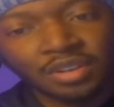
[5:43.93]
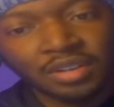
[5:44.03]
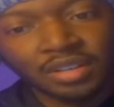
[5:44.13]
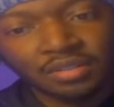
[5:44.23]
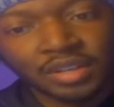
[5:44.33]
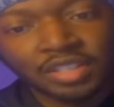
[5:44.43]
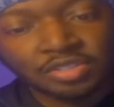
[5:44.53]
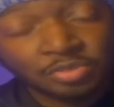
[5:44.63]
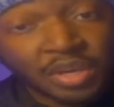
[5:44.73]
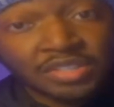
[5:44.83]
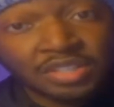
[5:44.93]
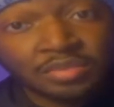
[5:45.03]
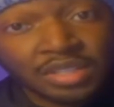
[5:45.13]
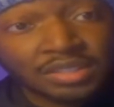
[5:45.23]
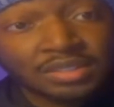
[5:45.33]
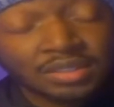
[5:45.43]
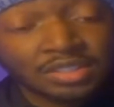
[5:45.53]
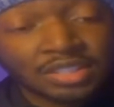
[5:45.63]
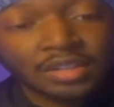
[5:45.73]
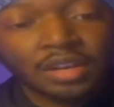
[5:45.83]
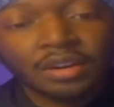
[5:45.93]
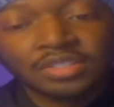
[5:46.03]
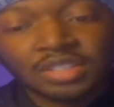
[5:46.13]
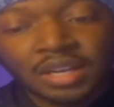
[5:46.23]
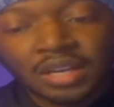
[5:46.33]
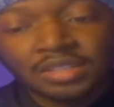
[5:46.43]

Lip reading: They don't express it, but that's how they are inside.